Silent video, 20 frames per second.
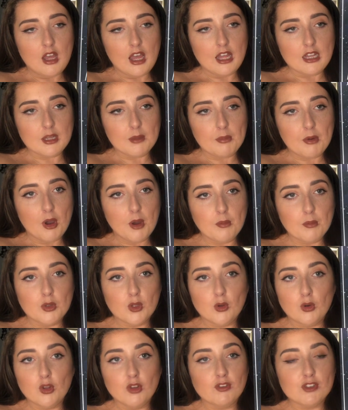at the bottom
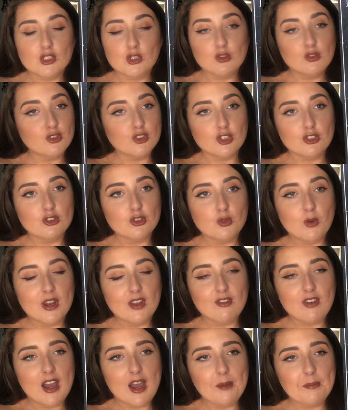with all of his
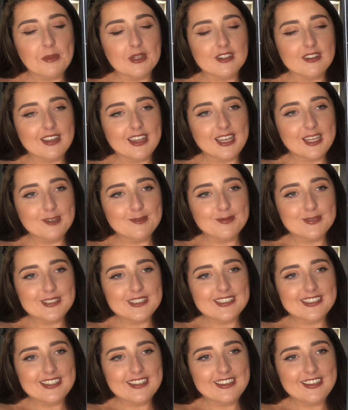125 middle
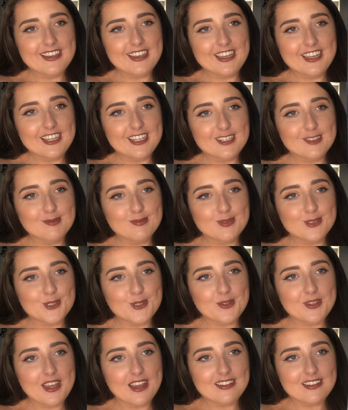names.
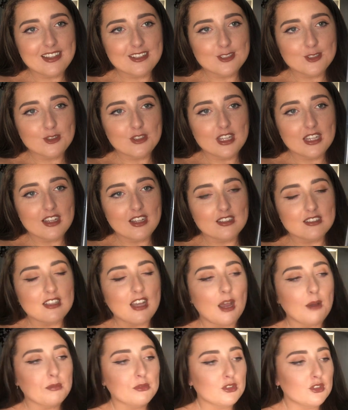So yeah, that's all there. That's
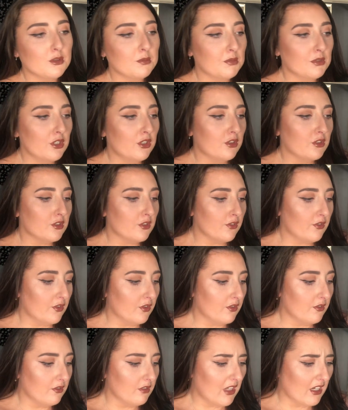absolutely
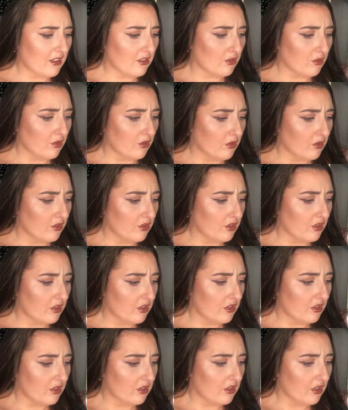beautiful. That is
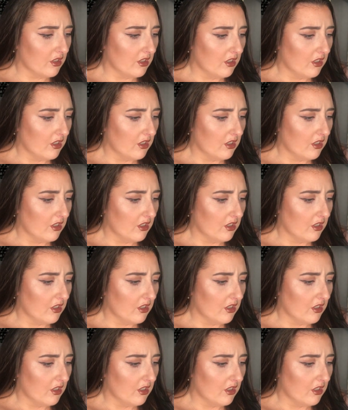gorgeous.